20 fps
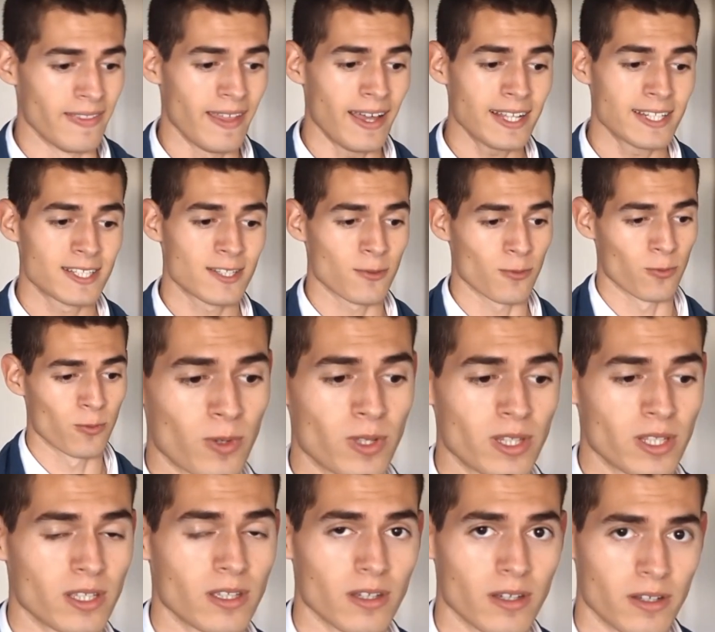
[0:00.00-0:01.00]
that's
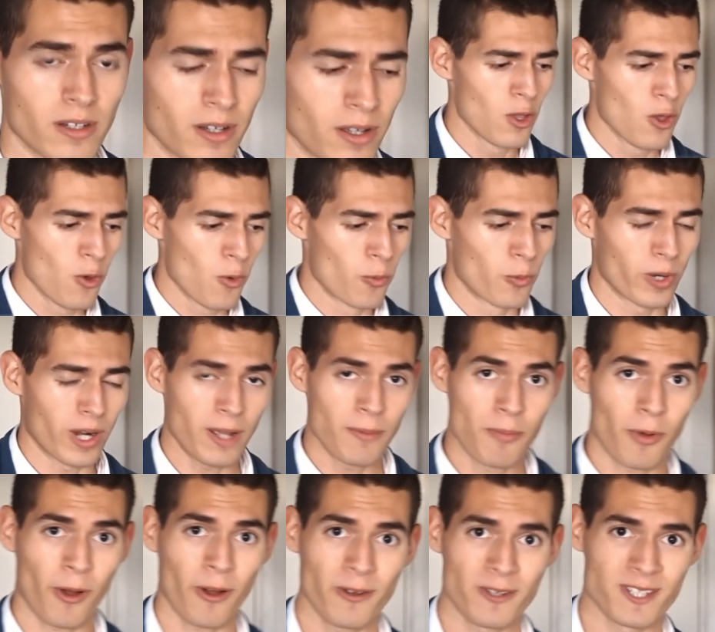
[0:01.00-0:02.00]
really good. What I
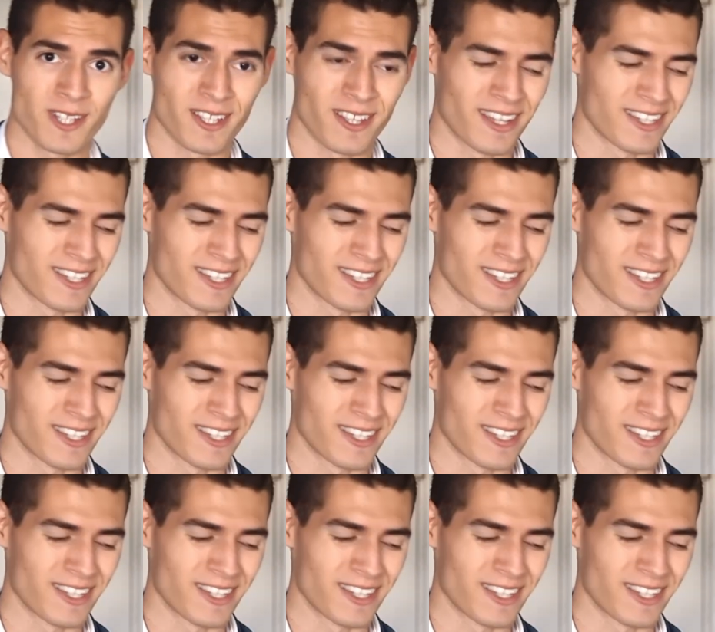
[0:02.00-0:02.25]
personally